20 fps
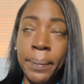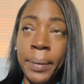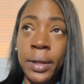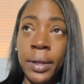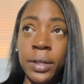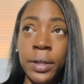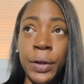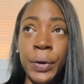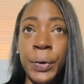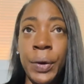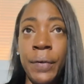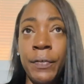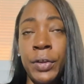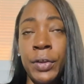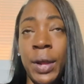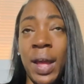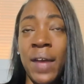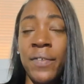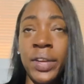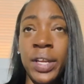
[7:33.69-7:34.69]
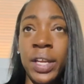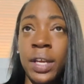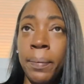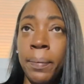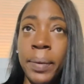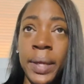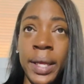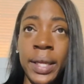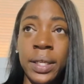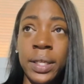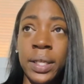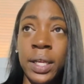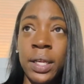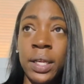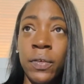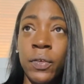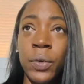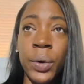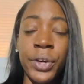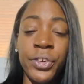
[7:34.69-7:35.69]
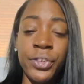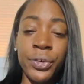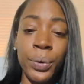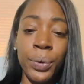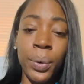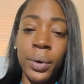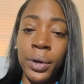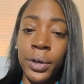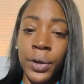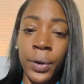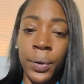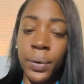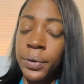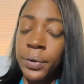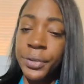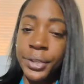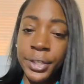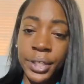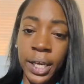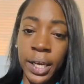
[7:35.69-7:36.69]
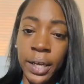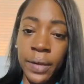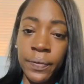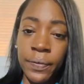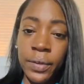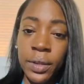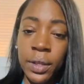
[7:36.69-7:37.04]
But so if you have any complaints, then, of course, just order your own stuff.